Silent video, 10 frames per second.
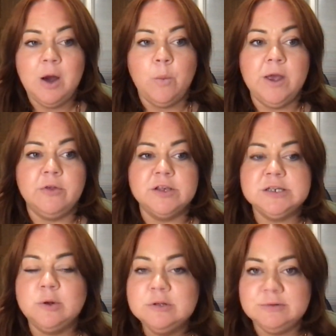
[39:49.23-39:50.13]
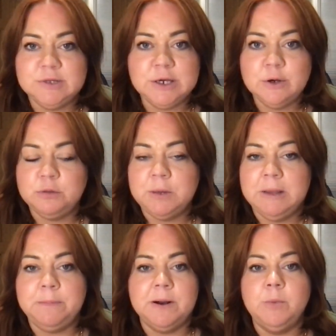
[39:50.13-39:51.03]
We are the salt of the earth
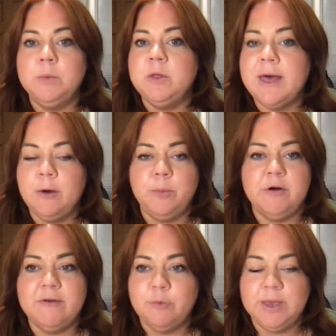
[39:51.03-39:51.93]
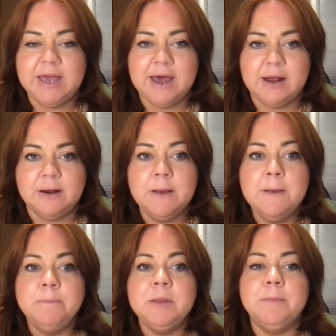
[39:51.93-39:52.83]
people, and we will help wherever we can,
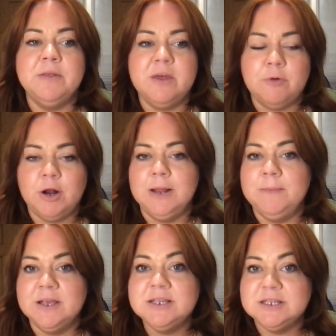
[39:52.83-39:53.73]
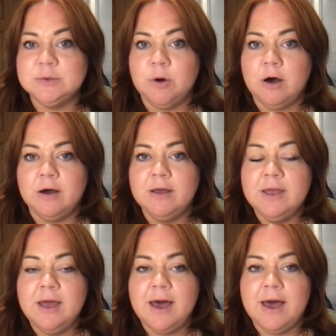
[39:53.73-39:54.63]
but there are limits to our
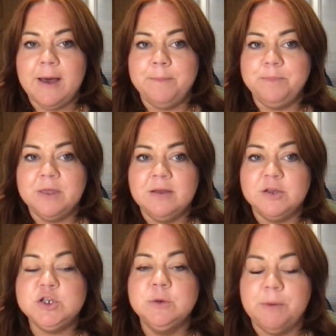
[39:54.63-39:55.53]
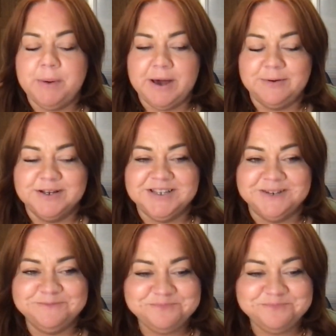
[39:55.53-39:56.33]
superpowers.